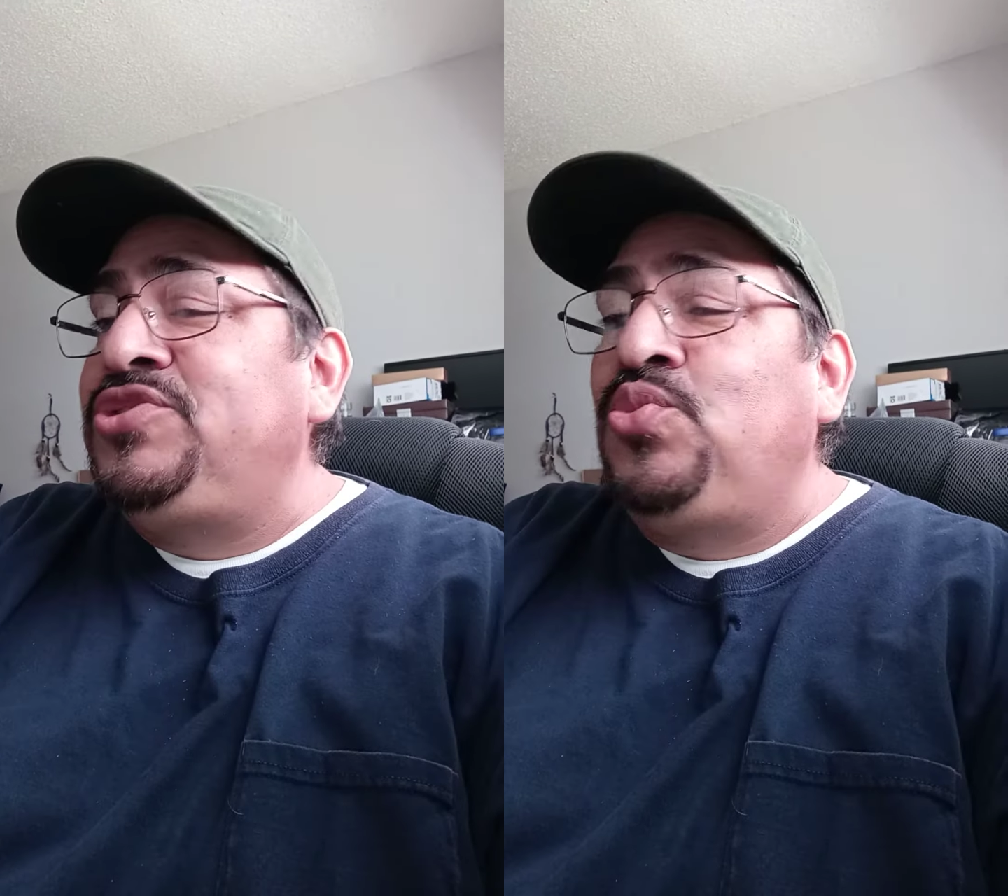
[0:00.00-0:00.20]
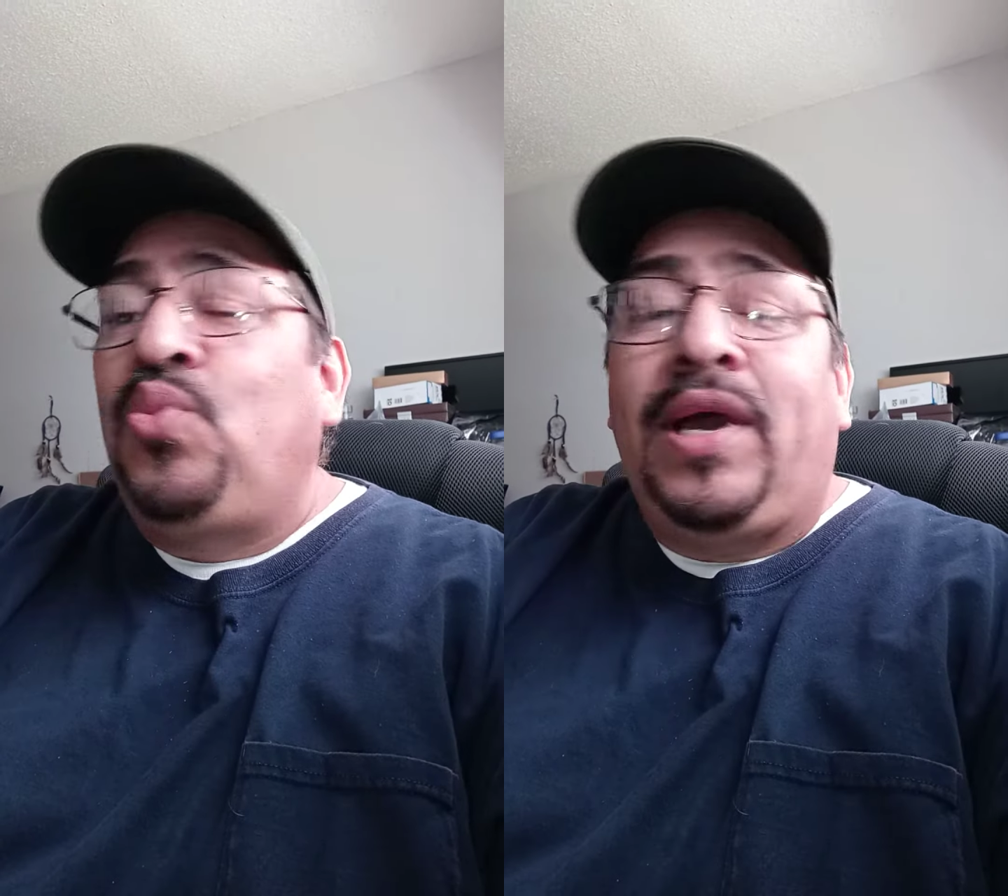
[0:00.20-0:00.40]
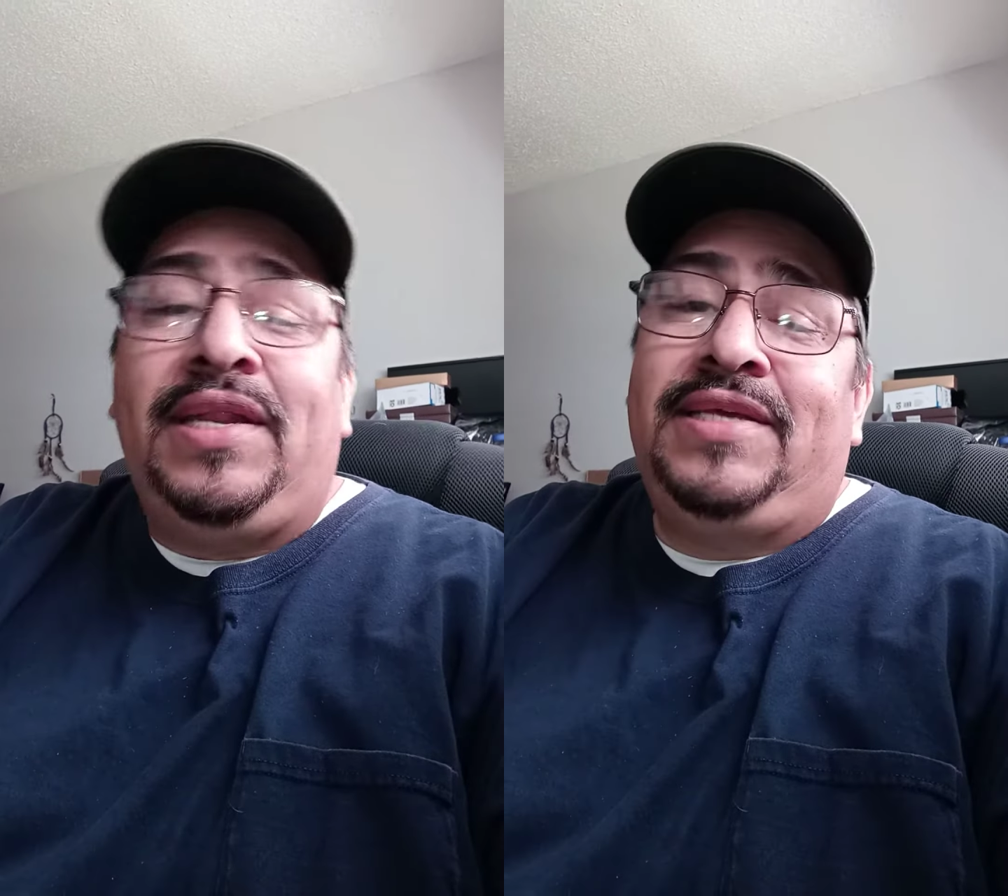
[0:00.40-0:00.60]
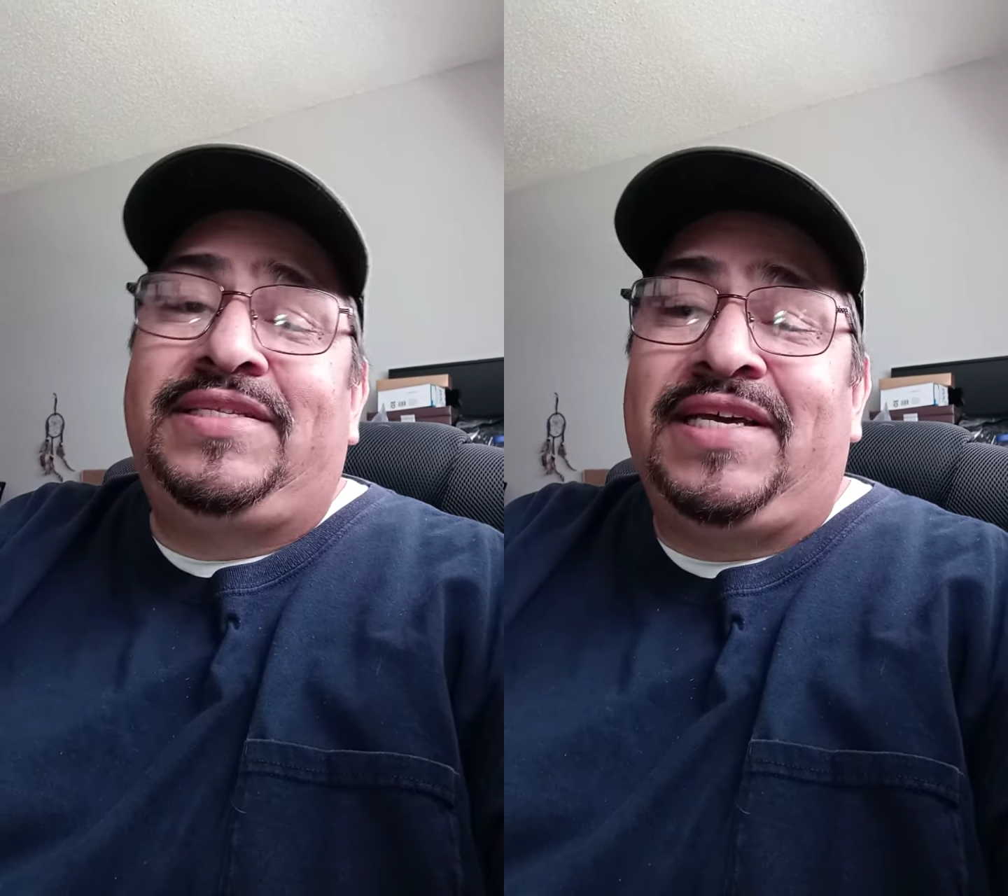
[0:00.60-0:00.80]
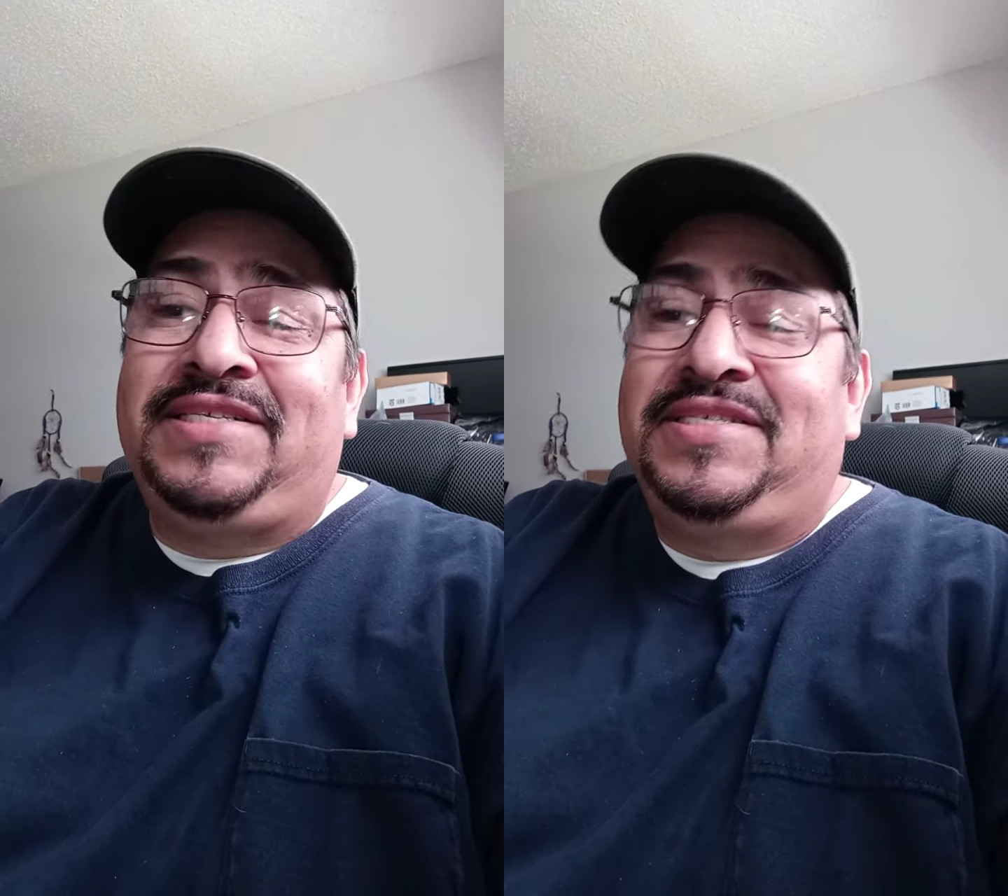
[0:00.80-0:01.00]
to Wylie,
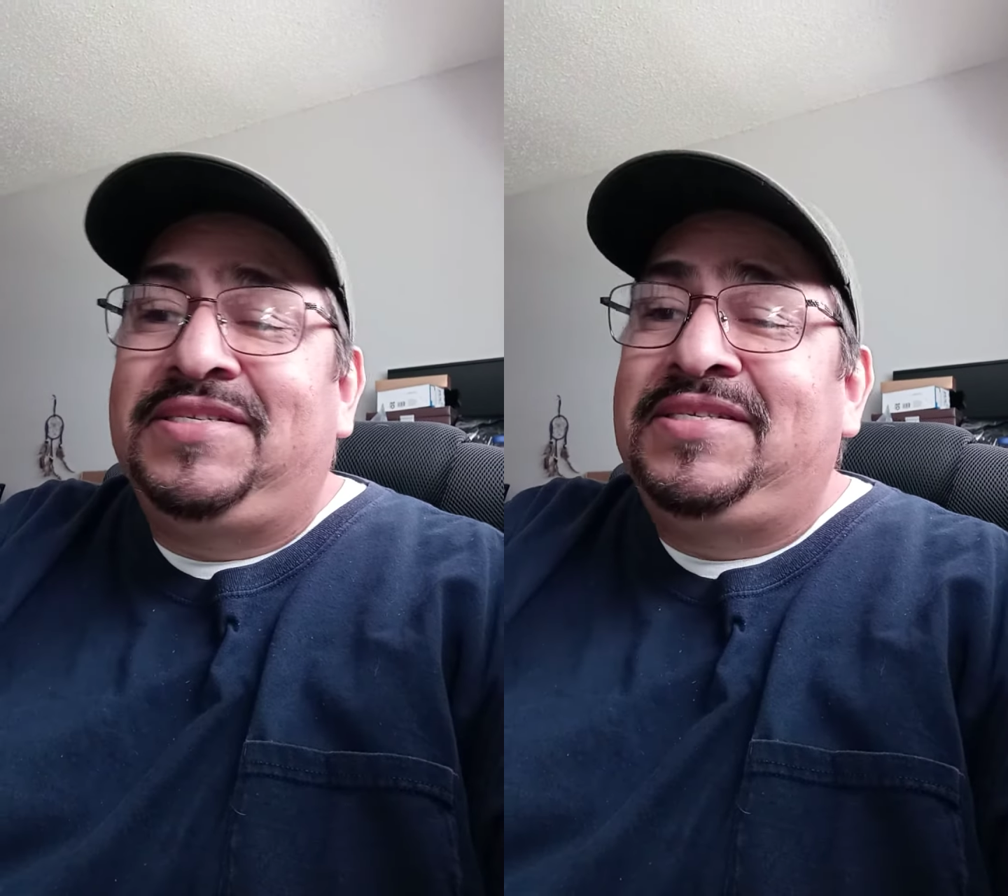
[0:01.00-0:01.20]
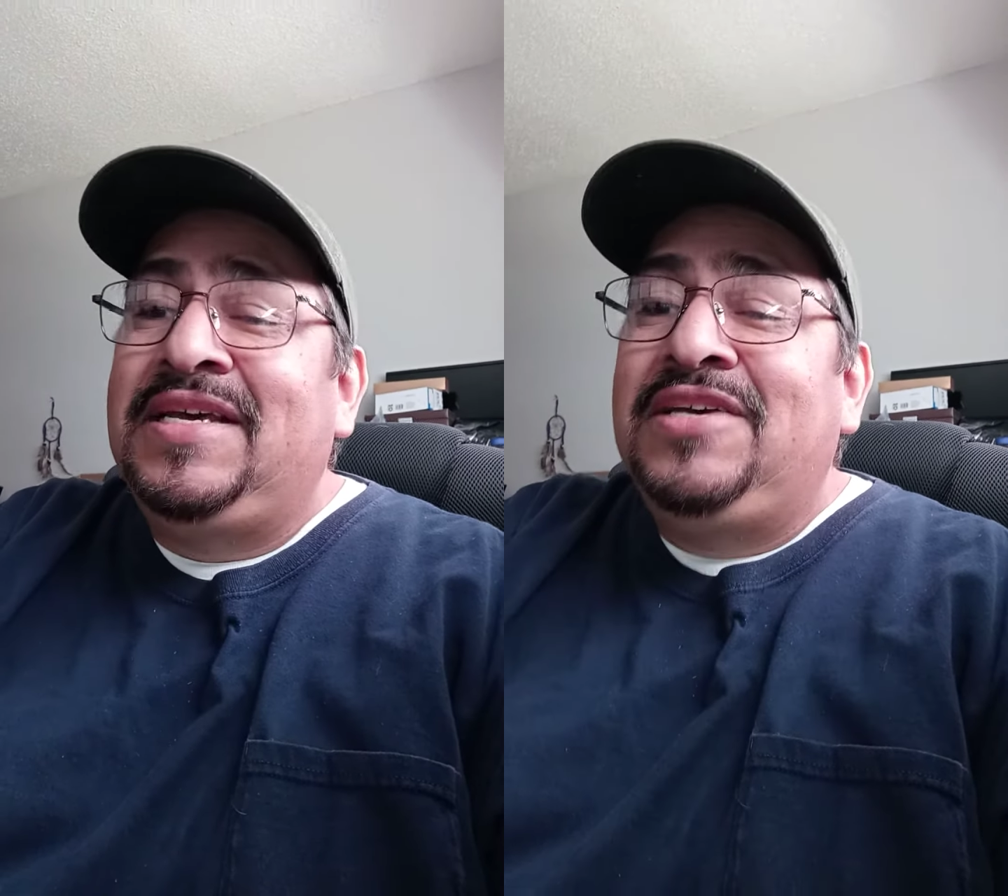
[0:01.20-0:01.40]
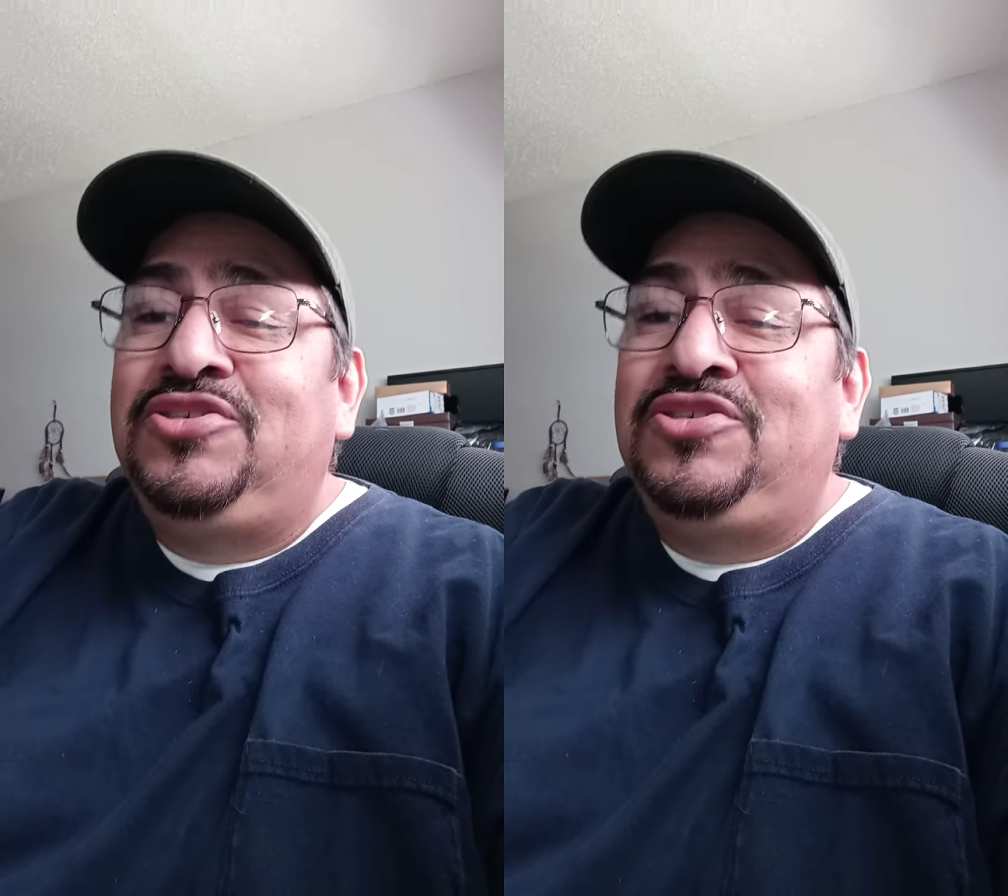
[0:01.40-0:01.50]
Texas.